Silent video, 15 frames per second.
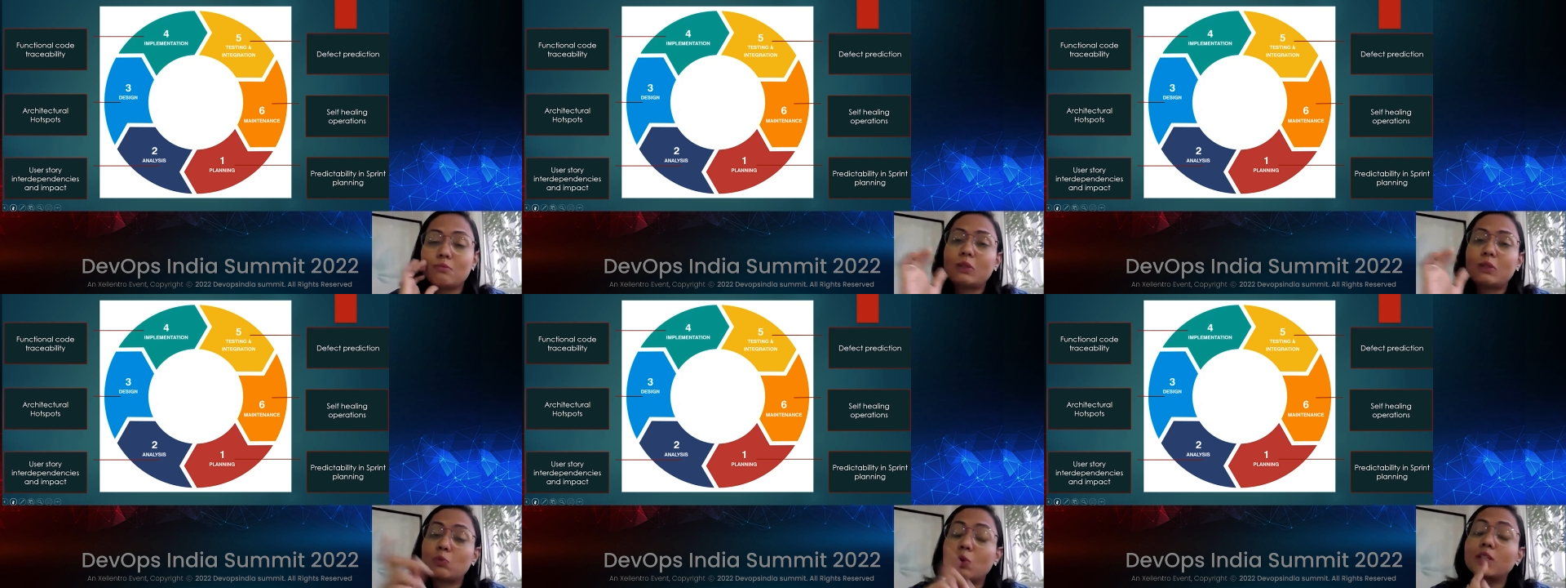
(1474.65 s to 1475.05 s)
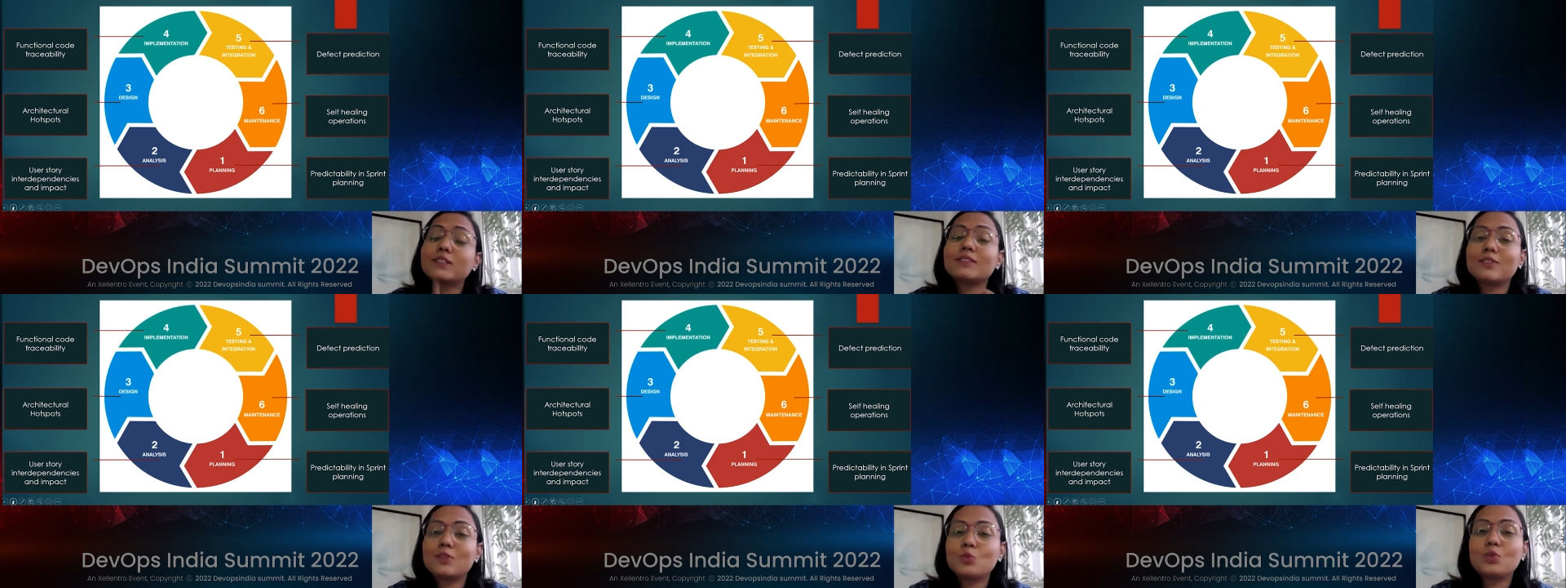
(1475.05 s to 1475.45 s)
But what
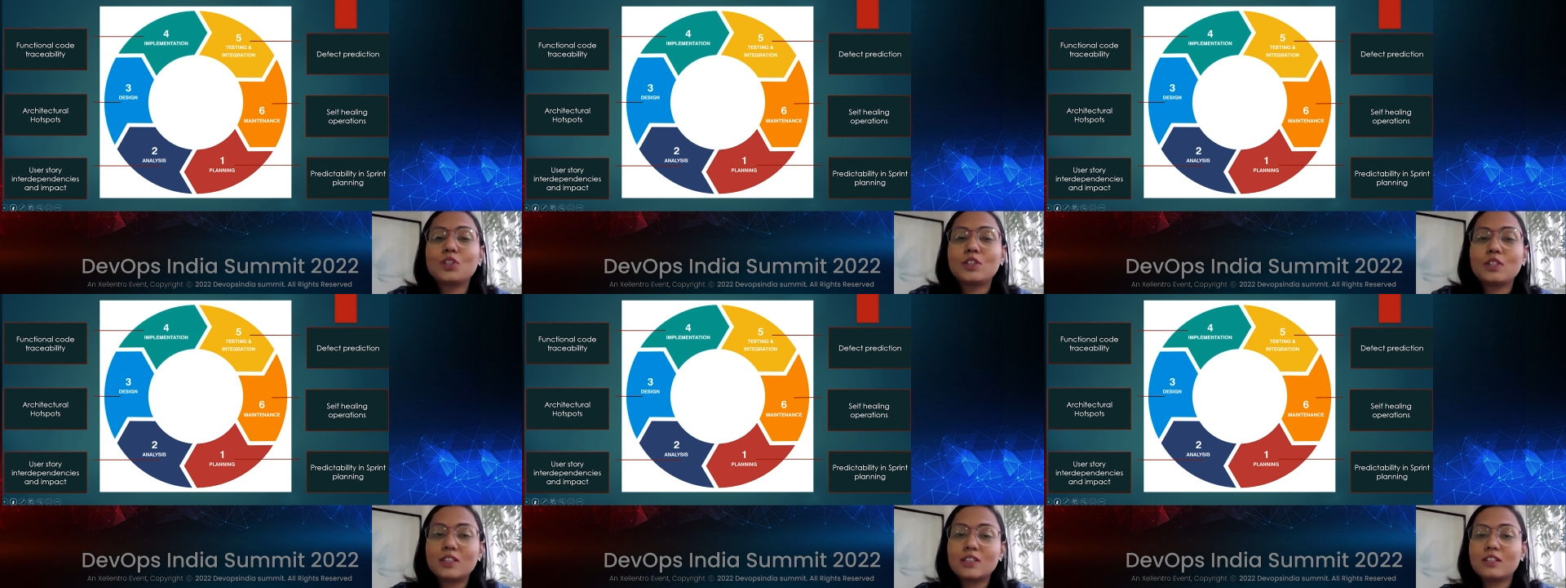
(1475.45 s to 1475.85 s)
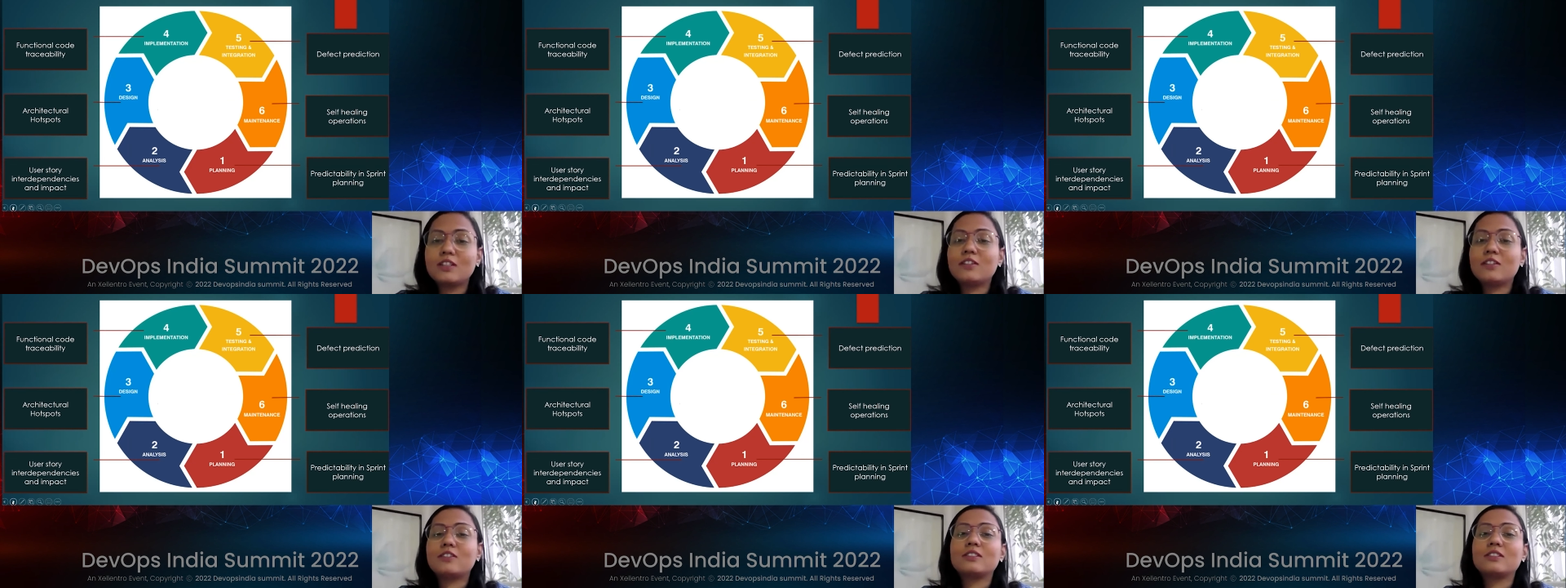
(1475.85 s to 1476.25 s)
is crucial in
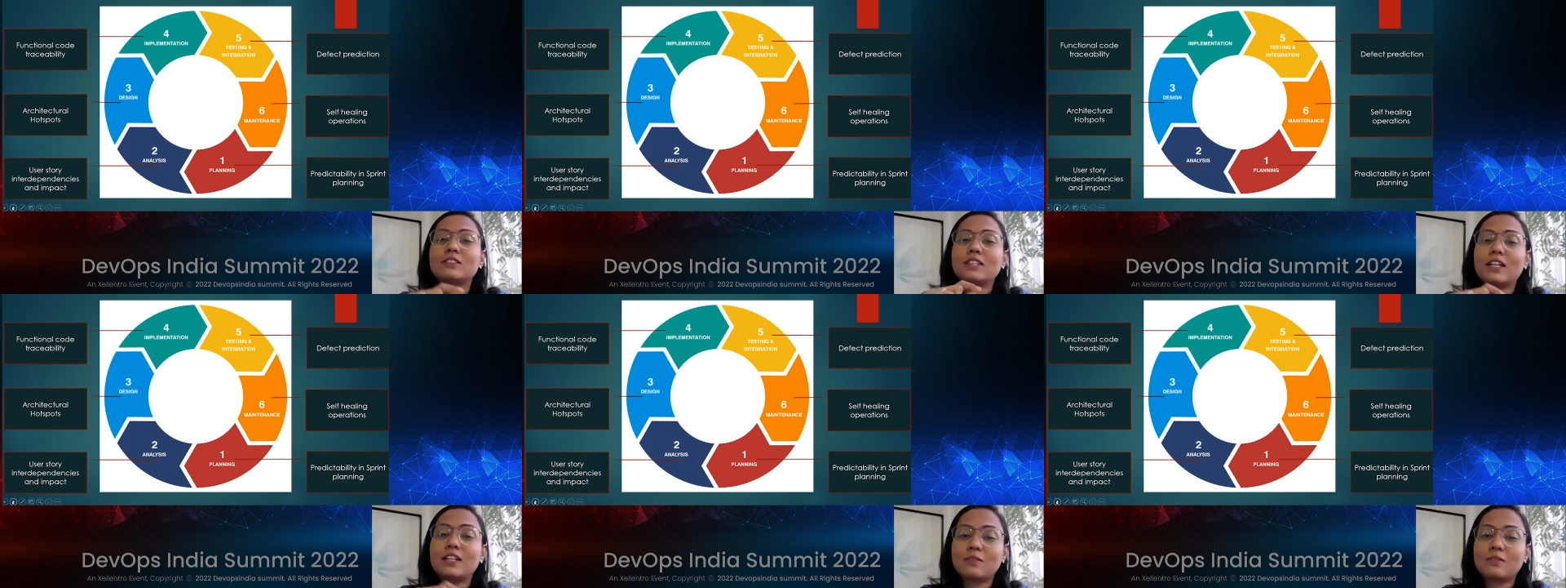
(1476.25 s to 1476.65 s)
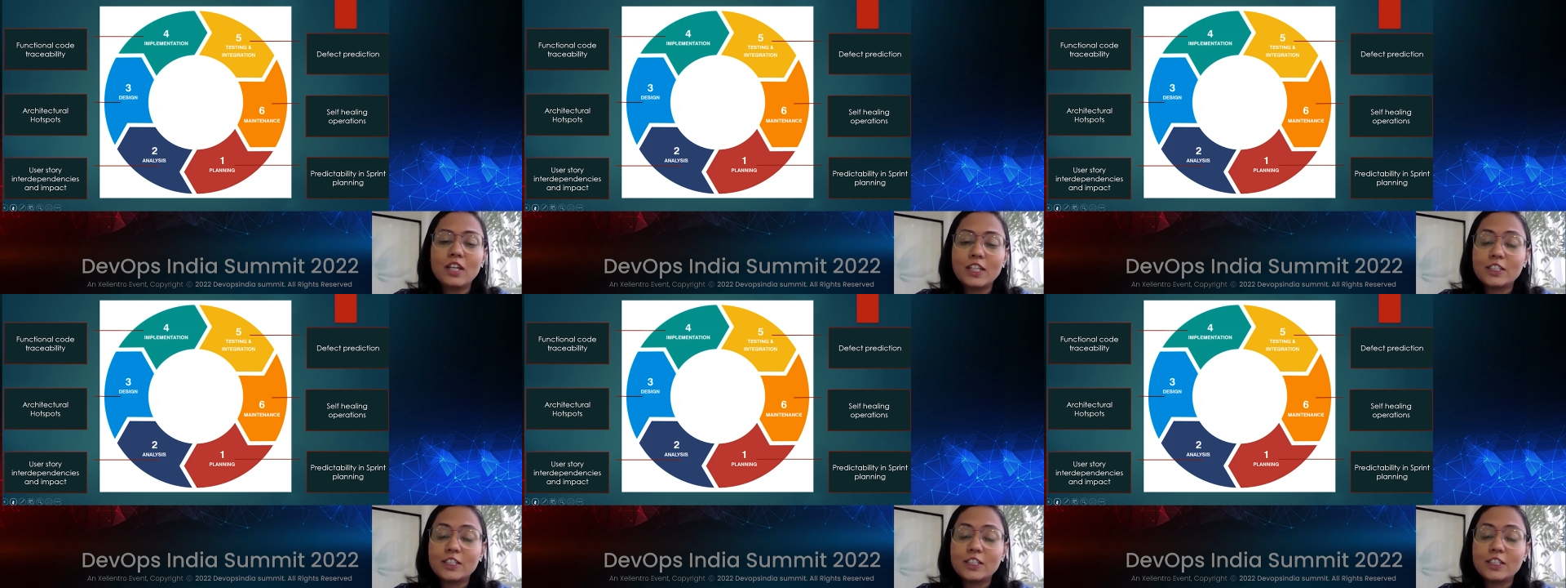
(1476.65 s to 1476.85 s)
here is that